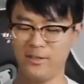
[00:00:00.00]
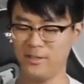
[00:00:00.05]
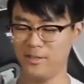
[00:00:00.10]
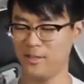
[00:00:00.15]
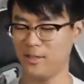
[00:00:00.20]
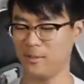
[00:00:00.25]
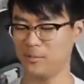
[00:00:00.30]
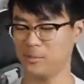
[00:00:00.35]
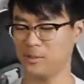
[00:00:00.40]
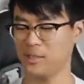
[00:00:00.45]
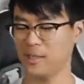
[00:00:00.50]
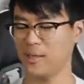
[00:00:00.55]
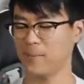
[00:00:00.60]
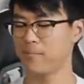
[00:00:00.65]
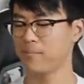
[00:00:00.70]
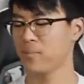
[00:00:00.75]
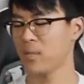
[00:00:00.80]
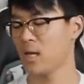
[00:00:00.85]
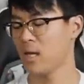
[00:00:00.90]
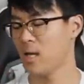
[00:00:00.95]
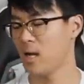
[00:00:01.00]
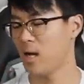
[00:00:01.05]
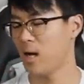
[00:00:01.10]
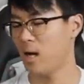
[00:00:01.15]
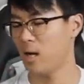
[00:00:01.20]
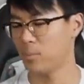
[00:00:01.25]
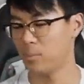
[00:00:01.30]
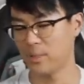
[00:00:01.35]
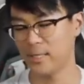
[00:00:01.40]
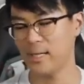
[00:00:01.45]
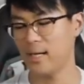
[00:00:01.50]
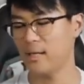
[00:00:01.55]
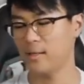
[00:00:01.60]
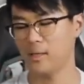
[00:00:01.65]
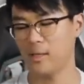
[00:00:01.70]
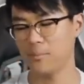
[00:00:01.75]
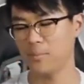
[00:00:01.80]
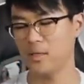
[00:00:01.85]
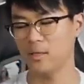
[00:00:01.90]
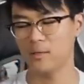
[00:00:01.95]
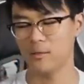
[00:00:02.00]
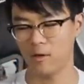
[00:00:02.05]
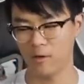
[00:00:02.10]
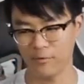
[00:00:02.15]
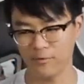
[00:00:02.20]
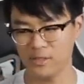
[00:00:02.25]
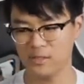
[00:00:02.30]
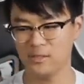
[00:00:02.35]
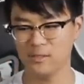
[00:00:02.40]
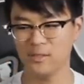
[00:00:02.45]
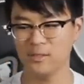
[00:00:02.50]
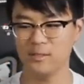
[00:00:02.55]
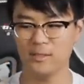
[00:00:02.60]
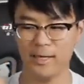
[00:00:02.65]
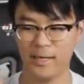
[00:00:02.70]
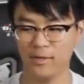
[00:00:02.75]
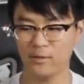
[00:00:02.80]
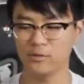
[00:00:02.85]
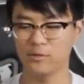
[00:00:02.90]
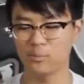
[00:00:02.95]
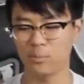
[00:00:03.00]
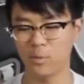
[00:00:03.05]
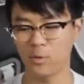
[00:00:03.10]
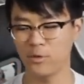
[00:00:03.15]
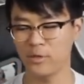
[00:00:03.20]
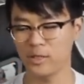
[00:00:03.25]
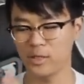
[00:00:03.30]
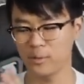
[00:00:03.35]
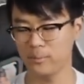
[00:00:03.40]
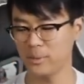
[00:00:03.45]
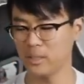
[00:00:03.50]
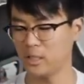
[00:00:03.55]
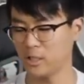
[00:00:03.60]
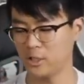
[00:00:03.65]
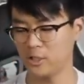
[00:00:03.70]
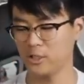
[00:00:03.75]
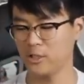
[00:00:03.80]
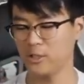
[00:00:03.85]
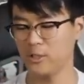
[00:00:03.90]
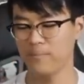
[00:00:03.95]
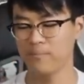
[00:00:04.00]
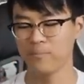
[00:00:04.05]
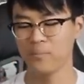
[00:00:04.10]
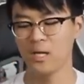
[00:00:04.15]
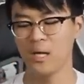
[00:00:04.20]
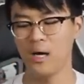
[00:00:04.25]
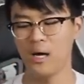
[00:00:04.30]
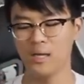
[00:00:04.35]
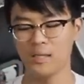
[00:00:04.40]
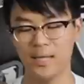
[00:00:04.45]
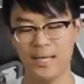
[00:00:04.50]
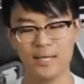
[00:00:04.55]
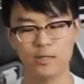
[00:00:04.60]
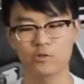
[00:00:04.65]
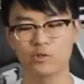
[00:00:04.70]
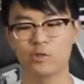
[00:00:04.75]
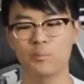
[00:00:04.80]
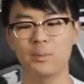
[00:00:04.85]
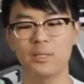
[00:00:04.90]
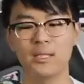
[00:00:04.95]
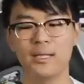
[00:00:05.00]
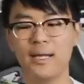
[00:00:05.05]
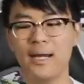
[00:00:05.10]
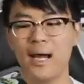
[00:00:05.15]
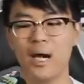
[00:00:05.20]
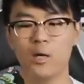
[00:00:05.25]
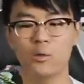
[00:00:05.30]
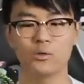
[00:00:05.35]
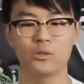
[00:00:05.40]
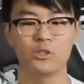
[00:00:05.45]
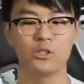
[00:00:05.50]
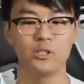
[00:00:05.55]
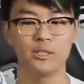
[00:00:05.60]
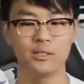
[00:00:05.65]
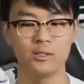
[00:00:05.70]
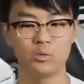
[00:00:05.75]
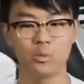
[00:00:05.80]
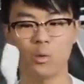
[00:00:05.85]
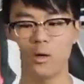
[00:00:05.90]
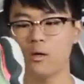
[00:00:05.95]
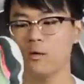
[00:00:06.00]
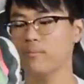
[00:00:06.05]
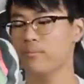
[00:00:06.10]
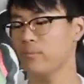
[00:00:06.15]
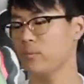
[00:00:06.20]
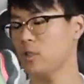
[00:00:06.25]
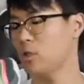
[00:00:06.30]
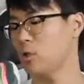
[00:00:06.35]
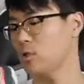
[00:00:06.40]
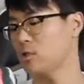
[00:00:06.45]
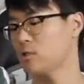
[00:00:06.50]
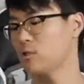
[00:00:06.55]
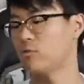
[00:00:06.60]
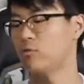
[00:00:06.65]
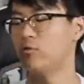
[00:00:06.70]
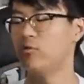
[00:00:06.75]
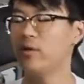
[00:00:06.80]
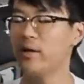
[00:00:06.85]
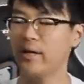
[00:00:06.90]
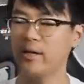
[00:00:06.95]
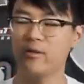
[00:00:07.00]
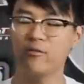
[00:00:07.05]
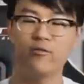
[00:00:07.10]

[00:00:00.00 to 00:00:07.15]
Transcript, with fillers: you know what I'm saying? Um, but yeah, I mean, obviously lateral support, you're gonna be good. A uh, lateral stability, I was good as well. You know, it's a very,